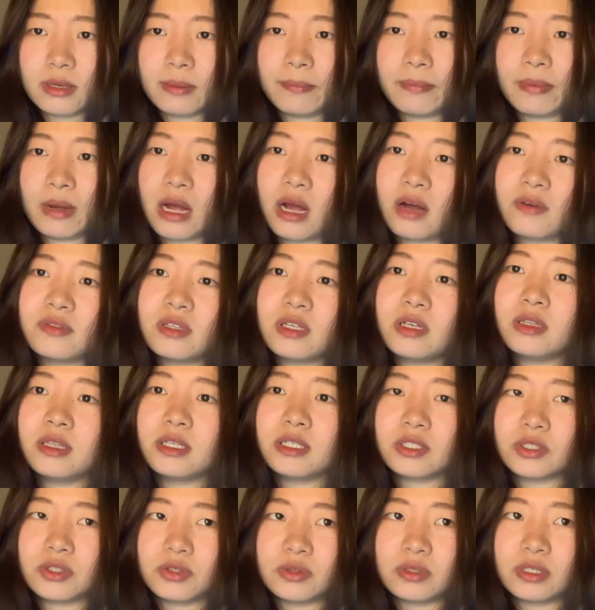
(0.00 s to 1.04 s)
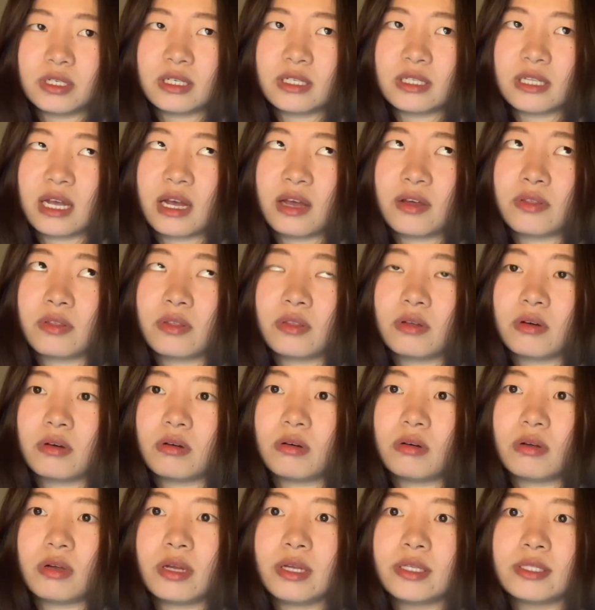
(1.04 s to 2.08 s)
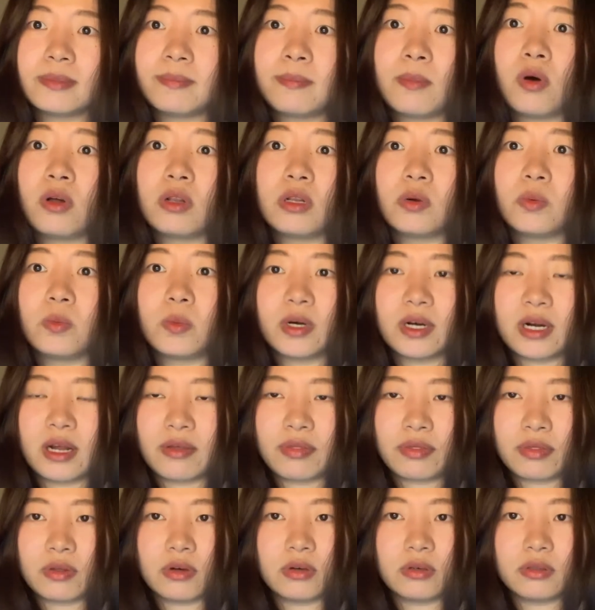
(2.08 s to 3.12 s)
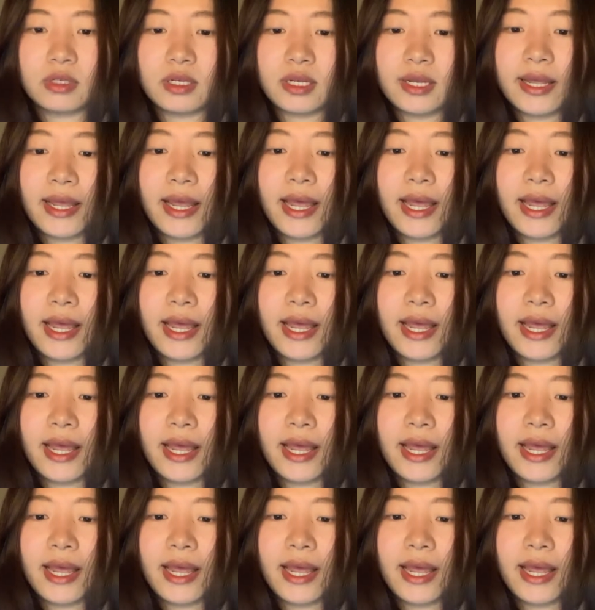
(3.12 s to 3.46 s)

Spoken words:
But after this unit, I thought it's more than what I thought.